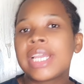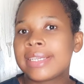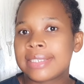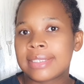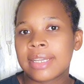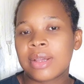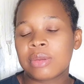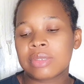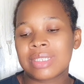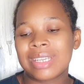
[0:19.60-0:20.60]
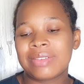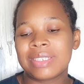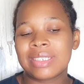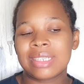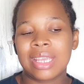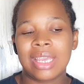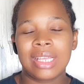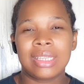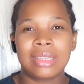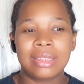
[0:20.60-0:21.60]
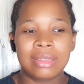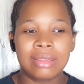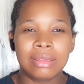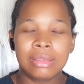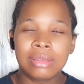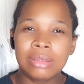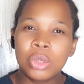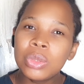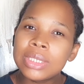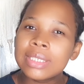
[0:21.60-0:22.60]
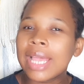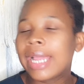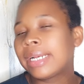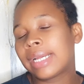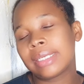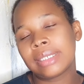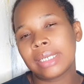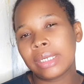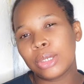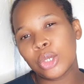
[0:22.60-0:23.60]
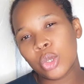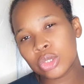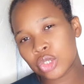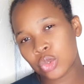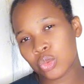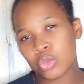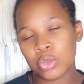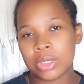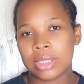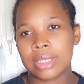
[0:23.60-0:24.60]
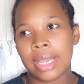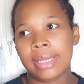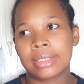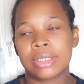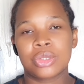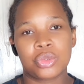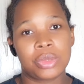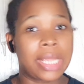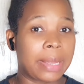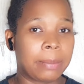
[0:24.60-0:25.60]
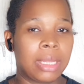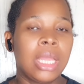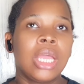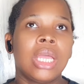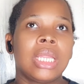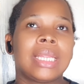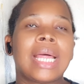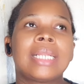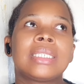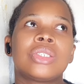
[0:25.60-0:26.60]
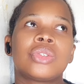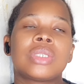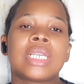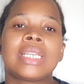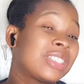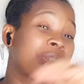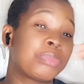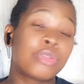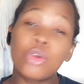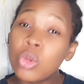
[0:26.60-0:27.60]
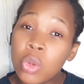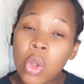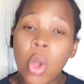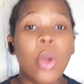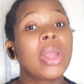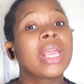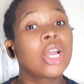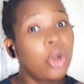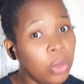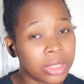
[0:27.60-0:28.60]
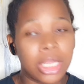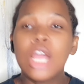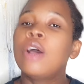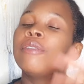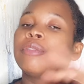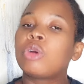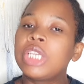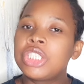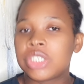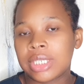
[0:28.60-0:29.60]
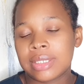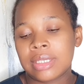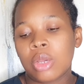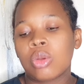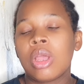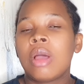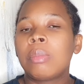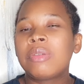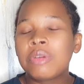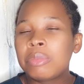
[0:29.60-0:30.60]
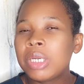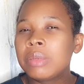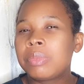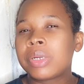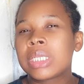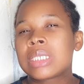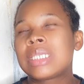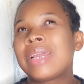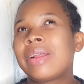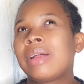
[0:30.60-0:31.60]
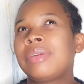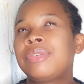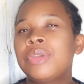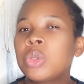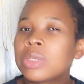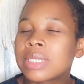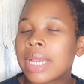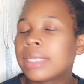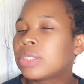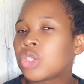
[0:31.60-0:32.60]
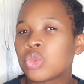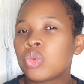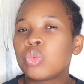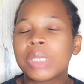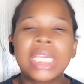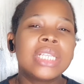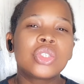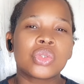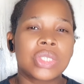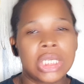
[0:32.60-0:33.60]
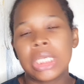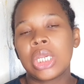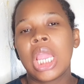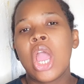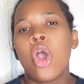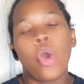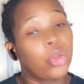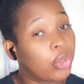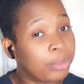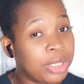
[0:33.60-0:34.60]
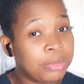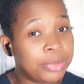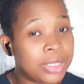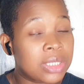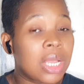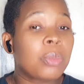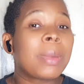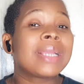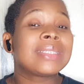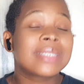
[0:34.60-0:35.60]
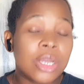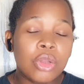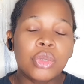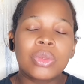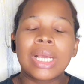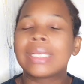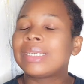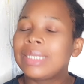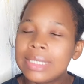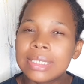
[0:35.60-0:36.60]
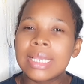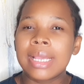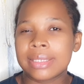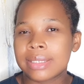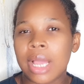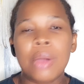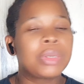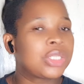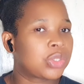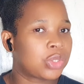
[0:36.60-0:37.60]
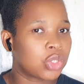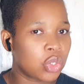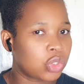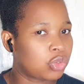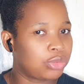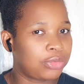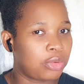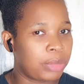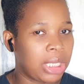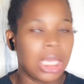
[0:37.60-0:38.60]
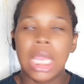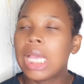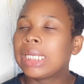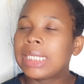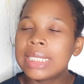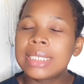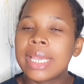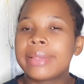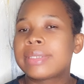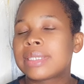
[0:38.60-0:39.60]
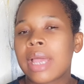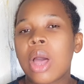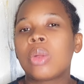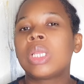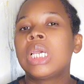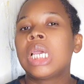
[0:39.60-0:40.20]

hairstyle, there is a good side and a not so good side to them. That is to say, there's a pro or a con for each hairstyle. But for mini braids, there are a few signs you begin to see on your mini braids that might tell you that this hairstyle is not good for me. This hairstyle,